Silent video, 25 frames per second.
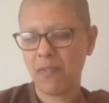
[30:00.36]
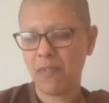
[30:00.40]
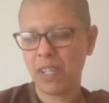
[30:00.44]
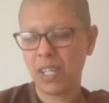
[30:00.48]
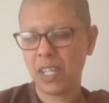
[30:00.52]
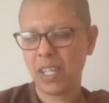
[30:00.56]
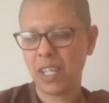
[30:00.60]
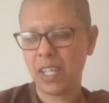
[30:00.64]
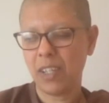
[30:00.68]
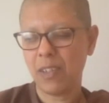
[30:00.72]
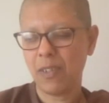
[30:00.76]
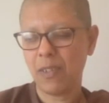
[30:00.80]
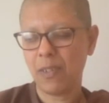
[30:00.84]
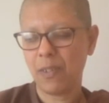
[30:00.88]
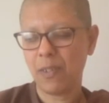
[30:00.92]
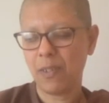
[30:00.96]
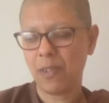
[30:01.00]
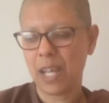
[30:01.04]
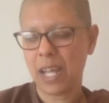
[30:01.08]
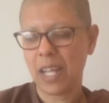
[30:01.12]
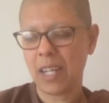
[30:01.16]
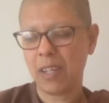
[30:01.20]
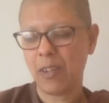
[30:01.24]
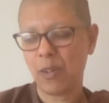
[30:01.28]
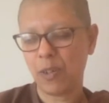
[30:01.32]
we,
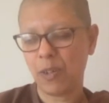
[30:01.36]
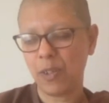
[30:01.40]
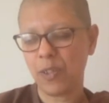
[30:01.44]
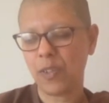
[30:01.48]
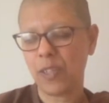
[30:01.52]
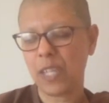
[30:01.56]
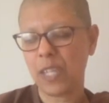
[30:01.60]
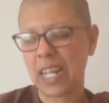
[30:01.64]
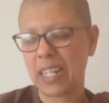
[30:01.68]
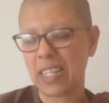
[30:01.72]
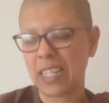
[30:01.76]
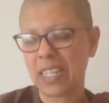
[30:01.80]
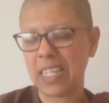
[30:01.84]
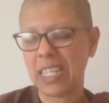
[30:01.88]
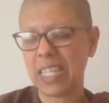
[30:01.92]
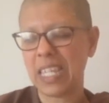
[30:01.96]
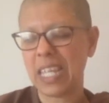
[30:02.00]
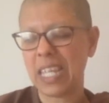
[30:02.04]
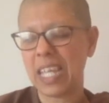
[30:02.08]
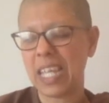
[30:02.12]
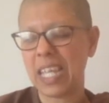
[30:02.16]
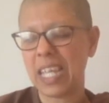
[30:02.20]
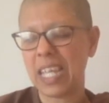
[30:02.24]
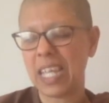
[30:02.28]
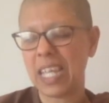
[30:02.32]
and also that
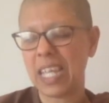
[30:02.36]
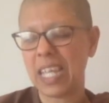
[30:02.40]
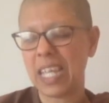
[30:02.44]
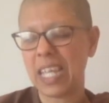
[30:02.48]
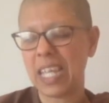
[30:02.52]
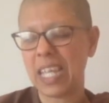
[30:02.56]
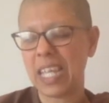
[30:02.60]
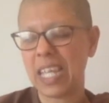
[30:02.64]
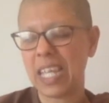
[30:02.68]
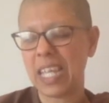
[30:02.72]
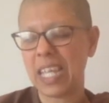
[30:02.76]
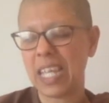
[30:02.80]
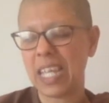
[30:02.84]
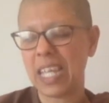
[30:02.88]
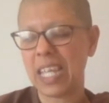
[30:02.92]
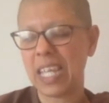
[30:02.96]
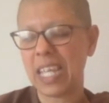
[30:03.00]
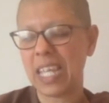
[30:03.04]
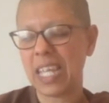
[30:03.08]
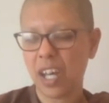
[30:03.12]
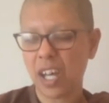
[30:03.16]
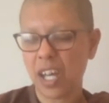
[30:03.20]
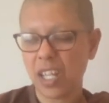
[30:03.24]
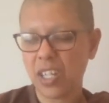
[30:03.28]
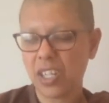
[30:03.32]
seeking,
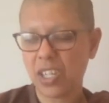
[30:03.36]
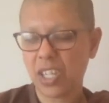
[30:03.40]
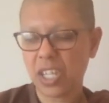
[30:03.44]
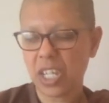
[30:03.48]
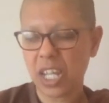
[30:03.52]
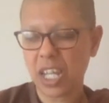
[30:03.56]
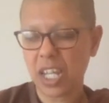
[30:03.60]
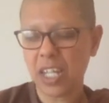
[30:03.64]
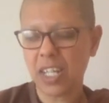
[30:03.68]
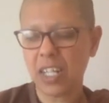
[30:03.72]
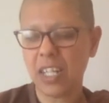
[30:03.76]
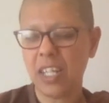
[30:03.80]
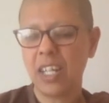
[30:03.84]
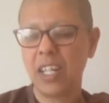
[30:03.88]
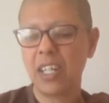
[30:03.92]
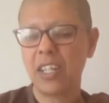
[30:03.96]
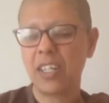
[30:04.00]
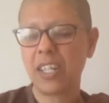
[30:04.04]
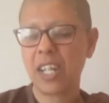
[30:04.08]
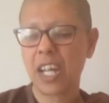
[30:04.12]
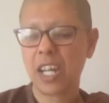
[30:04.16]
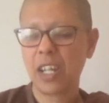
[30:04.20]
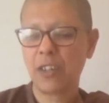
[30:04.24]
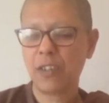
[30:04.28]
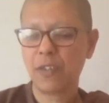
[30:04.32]
searching,
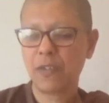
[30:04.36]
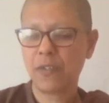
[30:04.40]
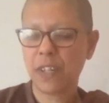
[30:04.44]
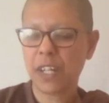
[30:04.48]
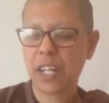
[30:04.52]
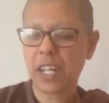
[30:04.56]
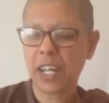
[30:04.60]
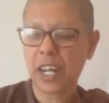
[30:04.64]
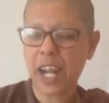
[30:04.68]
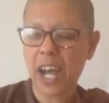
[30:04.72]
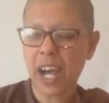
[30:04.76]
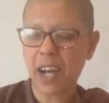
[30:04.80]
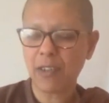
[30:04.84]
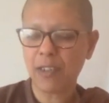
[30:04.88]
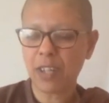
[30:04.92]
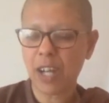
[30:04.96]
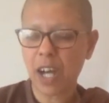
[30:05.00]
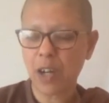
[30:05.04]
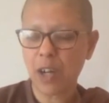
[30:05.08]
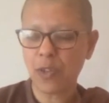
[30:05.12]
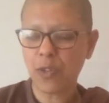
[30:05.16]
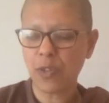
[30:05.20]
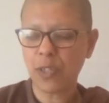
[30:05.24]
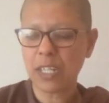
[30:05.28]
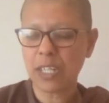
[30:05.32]
trying to figure out
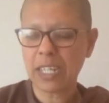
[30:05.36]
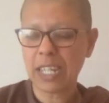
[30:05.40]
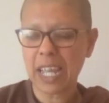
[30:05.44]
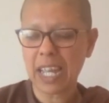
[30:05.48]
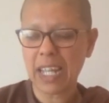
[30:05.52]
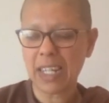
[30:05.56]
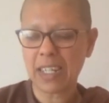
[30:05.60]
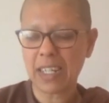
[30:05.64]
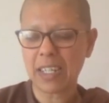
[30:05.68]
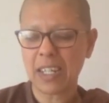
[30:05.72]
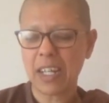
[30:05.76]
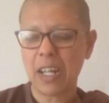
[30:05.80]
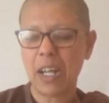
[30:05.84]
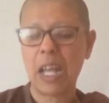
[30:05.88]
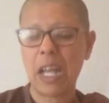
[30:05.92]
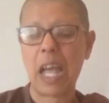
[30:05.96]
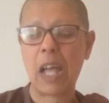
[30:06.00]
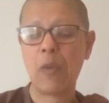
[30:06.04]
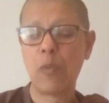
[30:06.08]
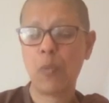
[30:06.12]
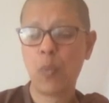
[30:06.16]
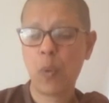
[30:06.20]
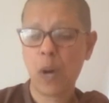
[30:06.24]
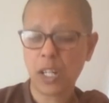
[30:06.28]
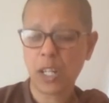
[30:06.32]
how to get
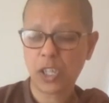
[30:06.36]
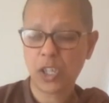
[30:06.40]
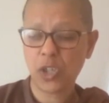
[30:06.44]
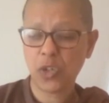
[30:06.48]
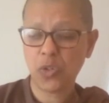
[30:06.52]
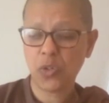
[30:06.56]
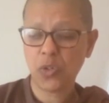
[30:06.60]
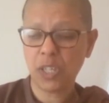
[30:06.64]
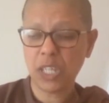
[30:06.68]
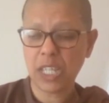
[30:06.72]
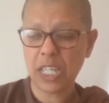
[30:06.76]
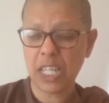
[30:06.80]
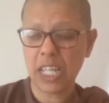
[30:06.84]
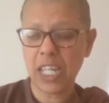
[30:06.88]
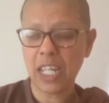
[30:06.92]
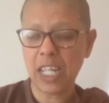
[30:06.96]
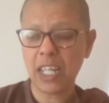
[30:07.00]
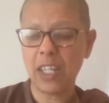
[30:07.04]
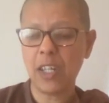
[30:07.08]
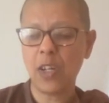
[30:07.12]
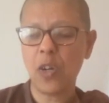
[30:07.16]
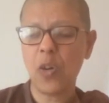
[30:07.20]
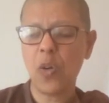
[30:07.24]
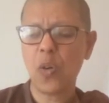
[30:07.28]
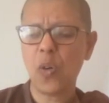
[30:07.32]
and what you
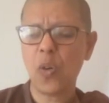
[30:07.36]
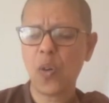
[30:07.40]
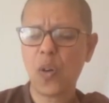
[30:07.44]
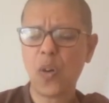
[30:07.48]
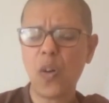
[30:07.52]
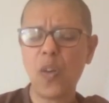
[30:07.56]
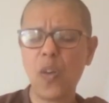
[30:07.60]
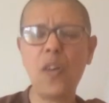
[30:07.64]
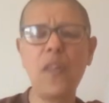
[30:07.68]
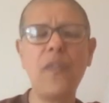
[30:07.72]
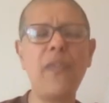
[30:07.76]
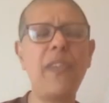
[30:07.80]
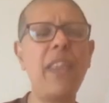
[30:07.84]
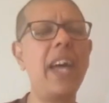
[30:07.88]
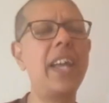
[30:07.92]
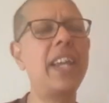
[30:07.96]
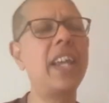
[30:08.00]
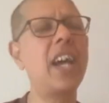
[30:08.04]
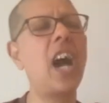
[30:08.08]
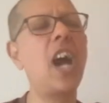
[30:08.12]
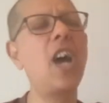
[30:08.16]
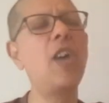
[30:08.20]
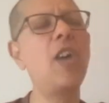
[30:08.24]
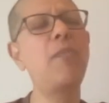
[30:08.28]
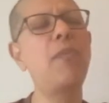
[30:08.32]
need, all of that,
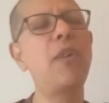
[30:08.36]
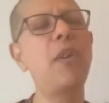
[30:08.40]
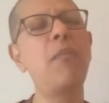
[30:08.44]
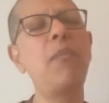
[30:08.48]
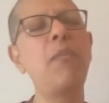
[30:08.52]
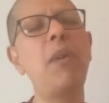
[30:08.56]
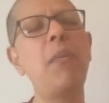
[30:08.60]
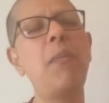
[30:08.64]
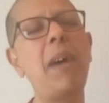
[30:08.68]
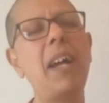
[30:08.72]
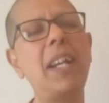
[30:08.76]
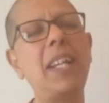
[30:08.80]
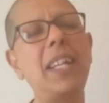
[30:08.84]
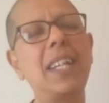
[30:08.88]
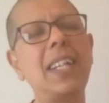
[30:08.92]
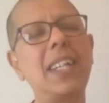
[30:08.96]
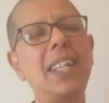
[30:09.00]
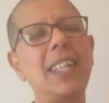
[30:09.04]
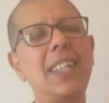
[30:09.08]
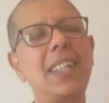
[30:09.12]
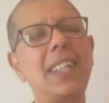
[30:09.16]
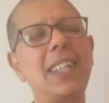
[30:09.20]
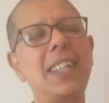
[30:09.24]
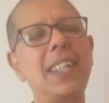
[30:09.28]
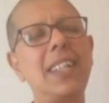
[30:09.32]
how problematic
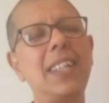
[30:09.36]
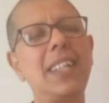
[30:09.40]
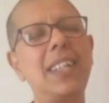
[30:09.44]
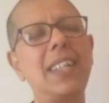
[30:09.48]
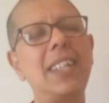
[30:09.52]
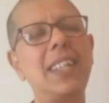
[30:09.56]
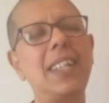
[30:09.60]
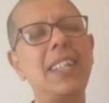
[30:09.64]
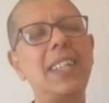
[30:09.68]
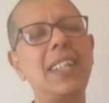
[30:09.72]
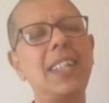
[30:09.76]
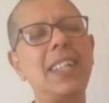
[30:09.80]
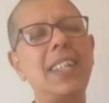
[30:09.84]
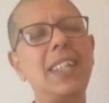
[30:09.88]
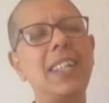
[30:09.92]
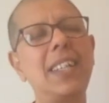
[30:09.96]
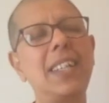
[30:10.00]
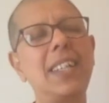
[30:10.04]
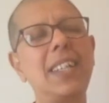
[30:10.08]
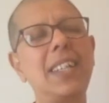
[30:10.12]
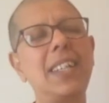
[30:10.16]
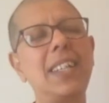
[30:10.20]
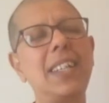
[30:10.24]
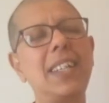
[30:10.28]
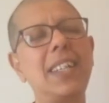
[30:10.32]
it is. And it
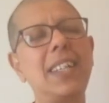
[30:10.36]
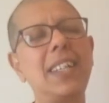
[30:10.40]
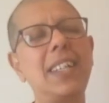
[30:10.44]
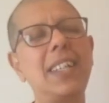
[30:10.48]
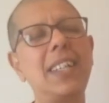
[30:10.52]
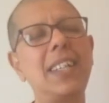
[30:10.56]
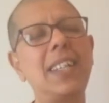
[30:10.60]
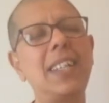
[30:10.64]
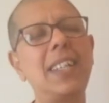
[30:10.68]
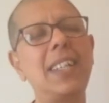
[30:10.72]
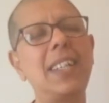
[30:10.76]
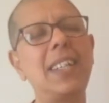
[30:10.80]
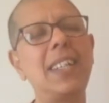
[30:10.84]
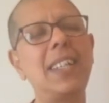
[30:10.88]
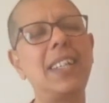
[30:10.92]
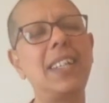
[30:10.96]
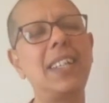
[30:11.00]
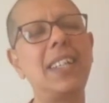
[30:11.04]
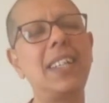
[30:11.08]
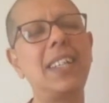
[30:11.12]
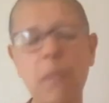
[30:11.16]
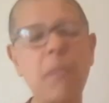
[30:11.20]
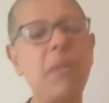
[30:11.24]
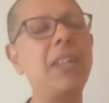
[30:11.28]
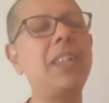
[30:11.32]
is even more
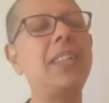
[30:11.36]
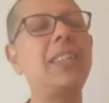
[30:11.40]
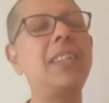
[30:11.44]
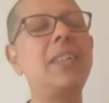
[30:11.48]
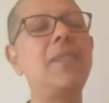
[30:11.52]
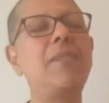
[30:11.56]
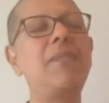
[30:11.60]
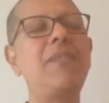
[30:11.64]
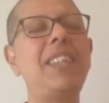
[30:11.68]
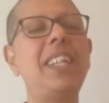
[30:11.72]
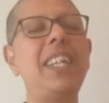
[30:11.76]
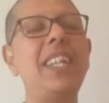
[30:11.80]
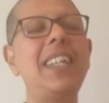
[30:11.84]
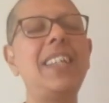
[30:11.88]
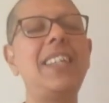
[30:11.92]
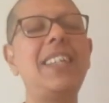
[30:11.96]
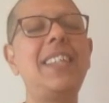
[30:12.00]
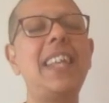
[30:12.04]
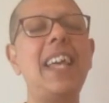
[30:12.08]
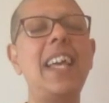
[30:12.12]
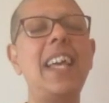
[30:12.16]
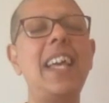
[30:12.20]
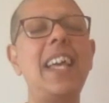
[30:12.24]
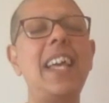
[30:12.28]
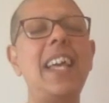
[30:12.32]
troublesome these
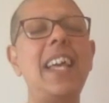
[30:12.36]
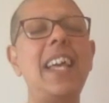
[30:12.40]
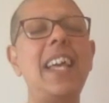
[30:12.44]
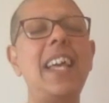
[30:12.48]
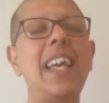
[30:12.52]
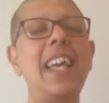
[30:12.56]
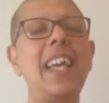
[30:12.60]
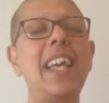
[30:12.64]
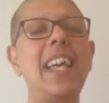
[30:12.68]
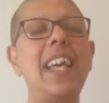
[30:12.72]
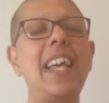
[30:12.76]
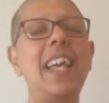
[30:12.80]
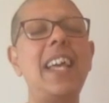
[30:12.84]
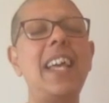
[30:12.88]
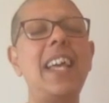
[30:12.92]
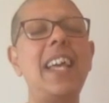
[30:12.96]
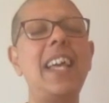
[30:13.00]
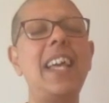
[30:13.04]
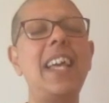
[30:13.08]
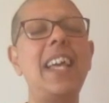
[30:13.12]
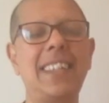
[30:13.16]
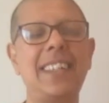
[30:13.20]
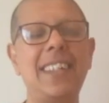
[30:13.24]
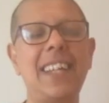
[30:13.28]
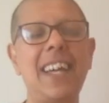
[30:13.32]
days with
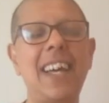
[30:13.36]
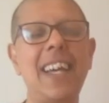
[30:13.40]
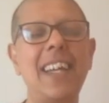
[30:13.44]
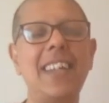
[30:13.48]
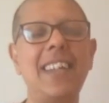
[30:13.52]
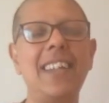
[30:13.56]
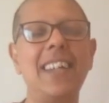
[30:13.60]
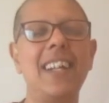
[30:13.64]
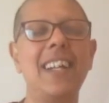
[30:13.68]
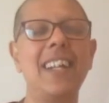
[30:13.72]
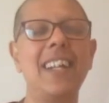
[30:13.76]
internet, right?